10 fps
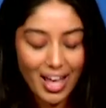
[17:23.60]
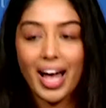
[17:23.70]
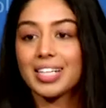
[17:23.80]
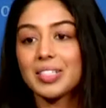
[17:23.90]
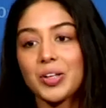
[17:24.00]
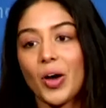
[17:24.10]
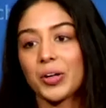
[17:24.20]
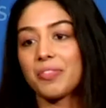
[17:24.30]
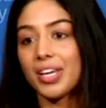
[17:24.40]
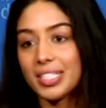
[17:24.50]
As the daughter
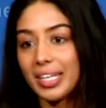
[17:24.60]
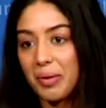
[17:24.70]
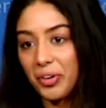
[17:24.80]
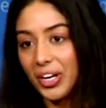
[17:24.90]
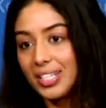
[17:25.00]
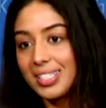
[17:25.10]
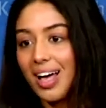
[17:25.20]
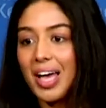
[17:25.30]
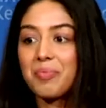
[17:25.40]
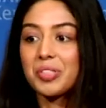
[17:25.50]
of Indian immigrants,
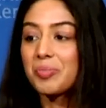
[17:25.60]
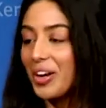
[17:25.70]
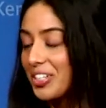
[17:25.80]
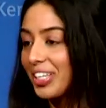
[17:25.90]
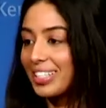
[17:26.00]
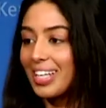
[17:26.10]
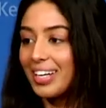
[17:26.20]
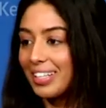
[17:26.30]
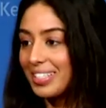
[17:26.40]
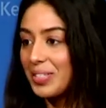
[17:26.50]
I am especially
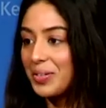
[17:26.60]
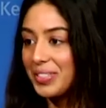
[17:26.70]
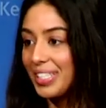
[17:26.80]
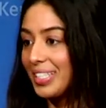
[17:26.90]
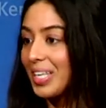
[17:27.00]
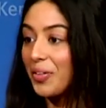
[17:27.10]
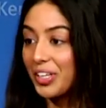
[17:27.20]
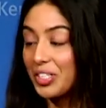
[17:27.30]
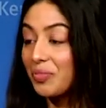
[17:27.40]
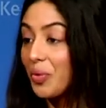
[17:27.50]
excited to see South
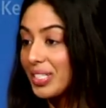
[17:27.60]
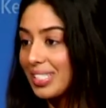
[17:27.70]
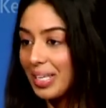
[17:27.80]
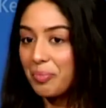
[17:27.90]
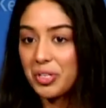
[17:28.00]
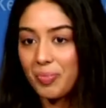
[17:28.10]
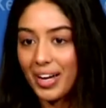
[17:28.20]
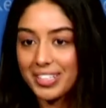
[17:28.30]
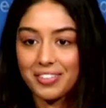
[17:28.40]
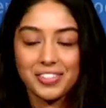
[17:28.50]
Asian voices and
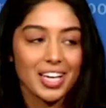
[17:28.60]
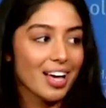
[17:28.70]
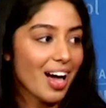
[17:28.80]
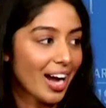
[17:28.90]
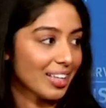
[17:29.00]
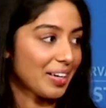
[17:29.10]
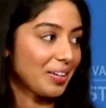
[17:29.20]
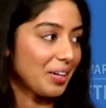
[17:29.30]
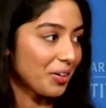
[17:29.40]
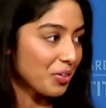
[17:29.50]
perspectives highlighted
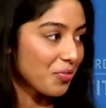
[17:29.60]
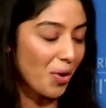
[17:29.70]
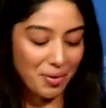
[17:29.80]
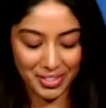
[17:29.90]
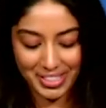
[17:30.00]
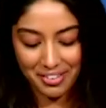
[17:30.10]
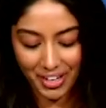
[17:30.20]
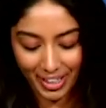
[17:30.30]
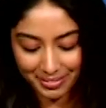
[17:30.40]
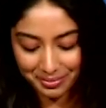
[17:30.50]
here at the forum this
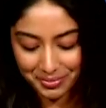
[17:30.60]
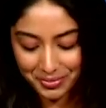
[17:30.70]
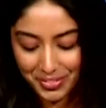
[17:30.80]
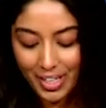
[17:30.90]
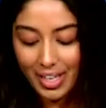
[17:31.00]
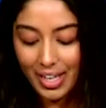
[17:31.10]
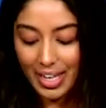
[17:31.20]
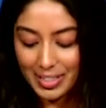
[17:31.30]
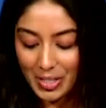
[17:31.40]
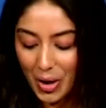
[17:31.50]
evening.
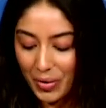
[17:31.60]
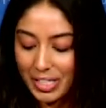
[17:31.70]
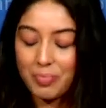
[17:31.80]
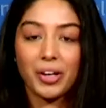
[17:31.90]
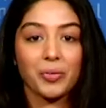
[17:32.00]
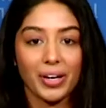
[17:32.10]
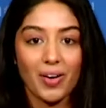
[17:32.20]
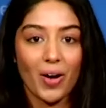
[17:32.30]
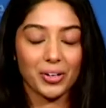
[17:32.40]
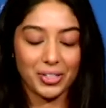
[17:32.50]
And so it is my great
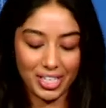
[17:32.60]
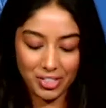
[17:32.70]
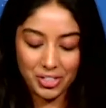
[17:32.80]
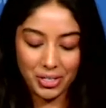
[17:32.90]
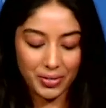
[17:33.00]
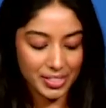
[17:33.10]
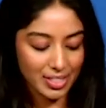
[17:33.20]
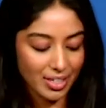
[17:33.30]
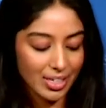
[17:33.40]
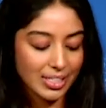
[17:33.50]
honor to introduce
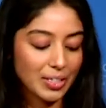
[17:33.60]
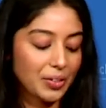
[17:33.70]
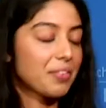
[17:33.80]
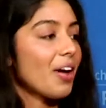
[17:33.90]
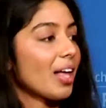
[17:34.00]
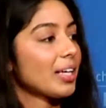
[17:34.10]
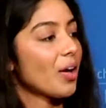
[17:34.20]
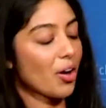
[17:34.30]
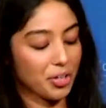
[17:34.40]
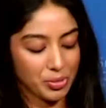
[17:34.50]
Silicon Valley
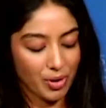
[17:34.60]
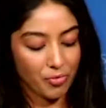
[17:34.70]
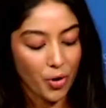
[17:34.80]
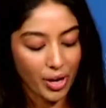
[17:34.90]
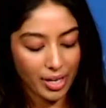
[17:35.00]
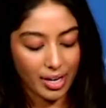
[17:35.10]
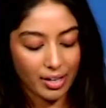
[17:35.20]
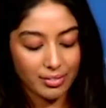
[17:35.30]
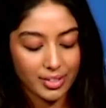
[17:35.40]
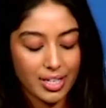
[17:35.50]
Congressman Ro
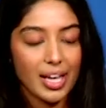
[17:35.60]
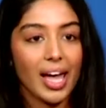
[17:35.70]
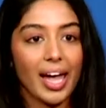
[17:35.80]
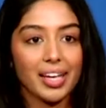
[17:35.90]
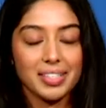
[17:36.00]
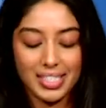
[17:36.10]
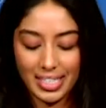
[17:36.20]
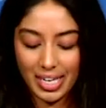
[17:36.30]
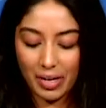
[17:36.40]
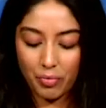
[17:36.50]
Khanna, Ann
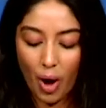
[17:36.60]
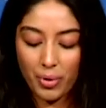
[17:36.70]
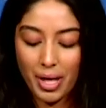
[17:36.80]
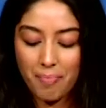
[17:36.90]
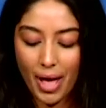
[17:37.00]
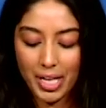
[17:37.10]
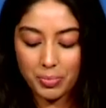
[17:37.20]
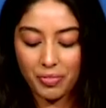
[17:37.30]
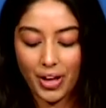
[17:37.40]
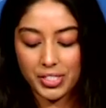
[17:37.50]
T. and Robert M. Bass
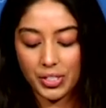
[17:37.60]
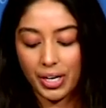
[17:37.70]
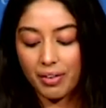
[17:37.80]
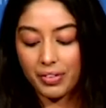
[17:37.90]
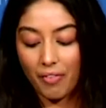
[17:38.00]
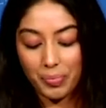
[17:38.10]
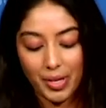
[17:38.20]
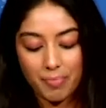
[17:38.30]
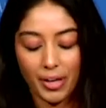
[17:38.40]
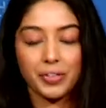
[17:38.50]
Professor of
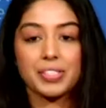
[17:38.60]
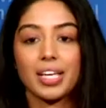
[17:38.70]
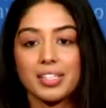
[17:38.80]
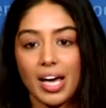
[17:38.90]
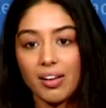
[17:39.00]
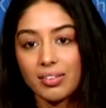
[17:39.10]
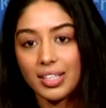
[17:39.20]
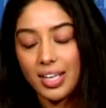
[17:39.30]
Government Michael Sandel,